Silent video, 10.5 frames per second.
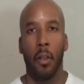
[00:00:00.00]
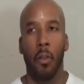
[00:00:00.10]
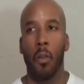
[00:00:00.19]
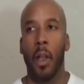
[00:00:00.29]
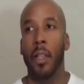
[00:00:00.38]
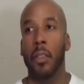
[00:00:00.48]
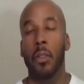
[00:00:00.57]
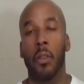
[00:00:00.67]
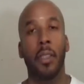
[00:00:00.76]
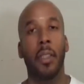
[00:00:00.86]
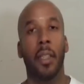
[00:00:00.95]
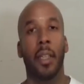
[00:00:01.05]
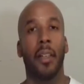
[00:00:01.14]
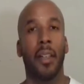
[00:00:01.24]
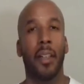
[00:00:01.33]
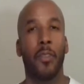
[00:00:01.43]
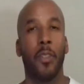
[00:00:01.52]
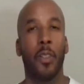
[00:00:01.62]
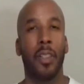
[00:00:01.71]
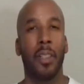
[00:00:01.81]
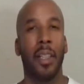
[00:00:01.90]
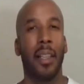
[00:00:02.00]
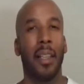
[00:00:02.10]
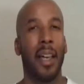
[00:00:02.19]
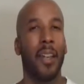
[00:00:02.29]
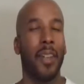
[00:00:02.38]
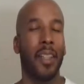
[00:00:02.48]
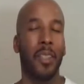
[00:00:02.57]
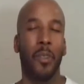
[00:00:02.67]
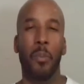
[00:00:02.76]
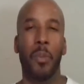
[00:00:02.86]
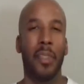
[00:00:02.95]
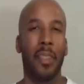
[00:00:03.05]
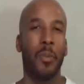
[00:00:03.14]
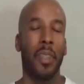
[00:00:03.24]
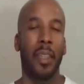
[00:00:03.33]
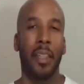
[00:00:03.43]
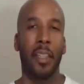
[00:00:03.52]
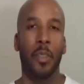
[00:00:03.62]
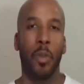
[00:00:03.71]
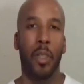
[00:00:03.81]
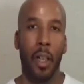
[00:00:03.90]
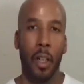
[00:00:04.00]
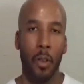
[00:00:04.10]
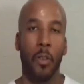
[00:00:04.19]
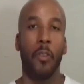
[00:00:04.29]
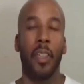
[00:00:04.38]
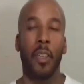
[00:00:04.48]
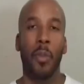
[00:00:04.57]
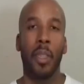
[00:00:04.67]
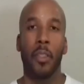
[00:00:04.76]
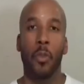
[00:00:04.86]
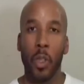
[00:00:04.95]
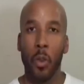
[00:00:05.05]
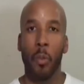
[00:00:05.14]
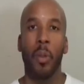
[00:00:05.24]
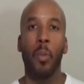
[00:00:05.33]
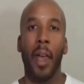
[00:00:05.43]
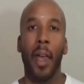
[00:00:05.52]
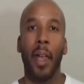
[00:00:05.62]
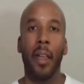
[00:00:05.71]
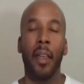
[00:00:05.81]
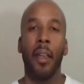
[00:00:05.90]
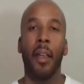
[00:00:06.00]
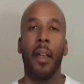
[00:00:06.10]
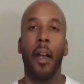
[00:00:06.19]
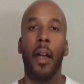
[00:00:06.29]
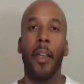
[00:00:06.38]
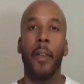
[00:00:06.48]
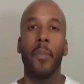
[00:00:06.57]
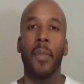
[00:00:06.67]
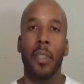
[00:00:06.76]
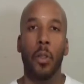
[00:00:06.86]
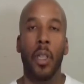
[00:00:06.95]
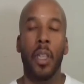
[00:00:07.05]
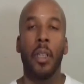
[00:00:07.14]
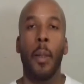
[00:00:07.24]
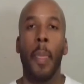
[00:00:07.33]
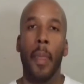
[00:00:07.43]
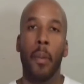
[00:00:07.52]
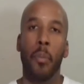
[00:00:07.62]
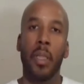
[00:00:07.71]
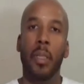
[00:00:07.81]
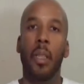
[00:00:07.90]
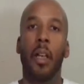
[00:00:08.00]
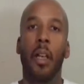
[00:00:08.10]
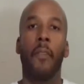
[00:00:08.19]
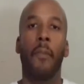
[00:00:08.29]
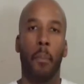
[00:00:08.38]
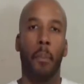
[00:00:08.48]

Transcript: All right, so I think I covered a lot of that. I know I missed some things, but y'all won't forgive me because we won't be back. All right, till then, peace and love.